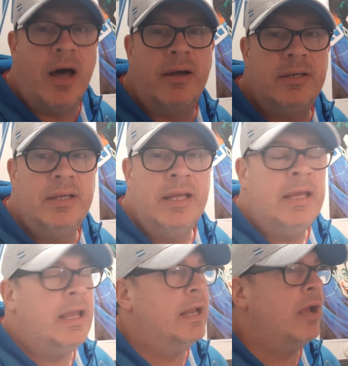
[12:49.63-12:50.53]
Young,
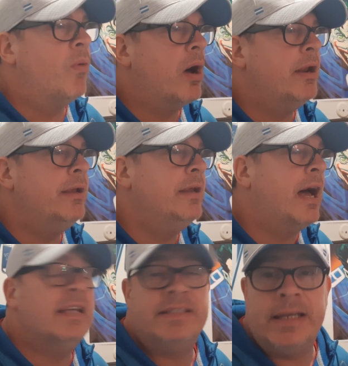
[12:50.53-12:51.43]
and I wanted
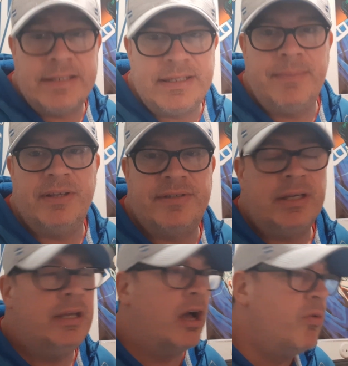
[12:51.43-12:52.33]
Isaiah Simmons.
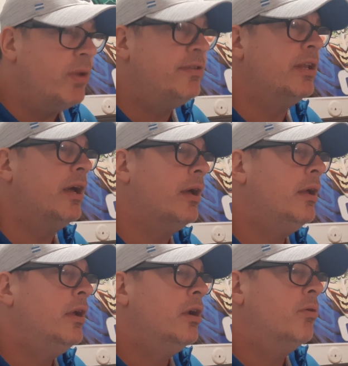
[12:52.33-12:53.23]
Young went to the
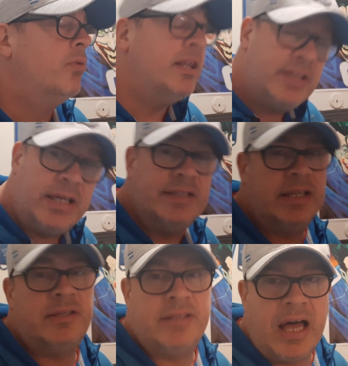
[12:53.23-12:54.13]
Redskins
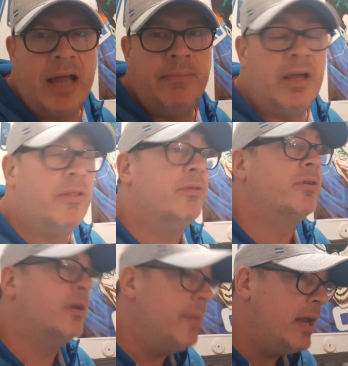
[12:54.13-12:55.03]
at the time. Now they're
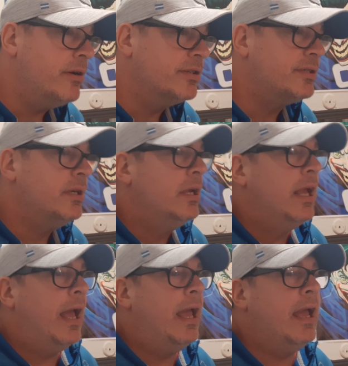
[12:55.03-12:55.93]
the Commanders.
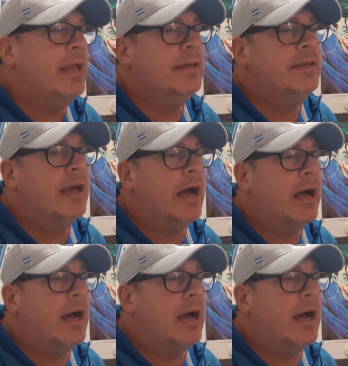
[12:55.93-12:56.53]
And